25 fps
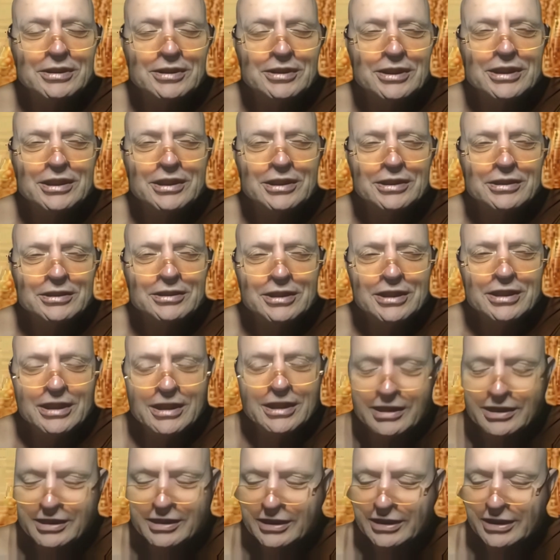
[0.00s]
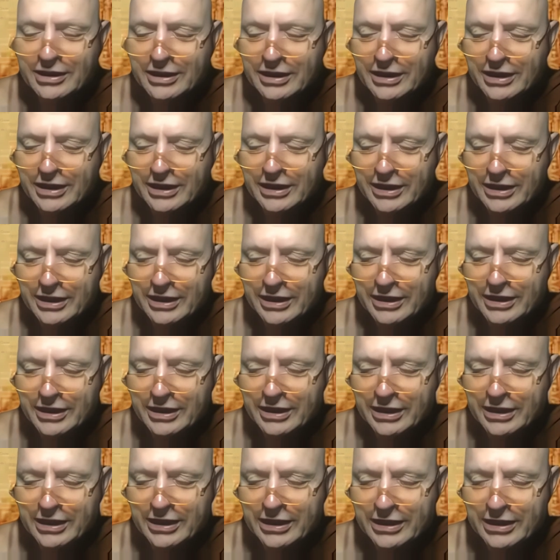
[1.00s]
And I think in, in,
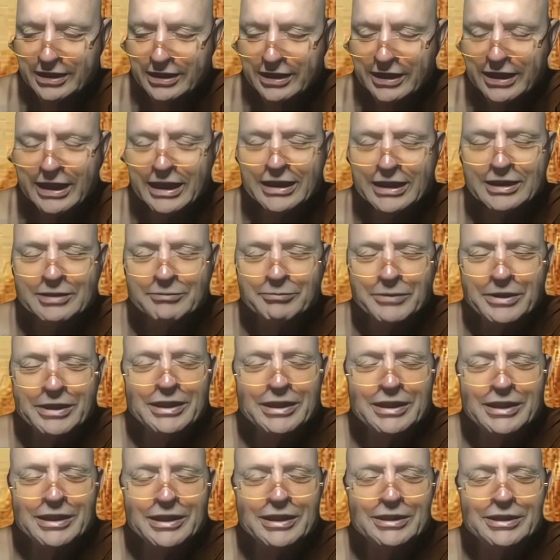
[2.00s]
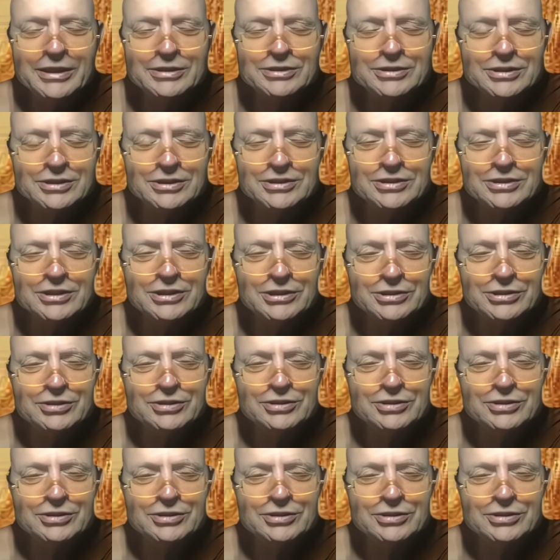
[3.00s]
in that, in many cases,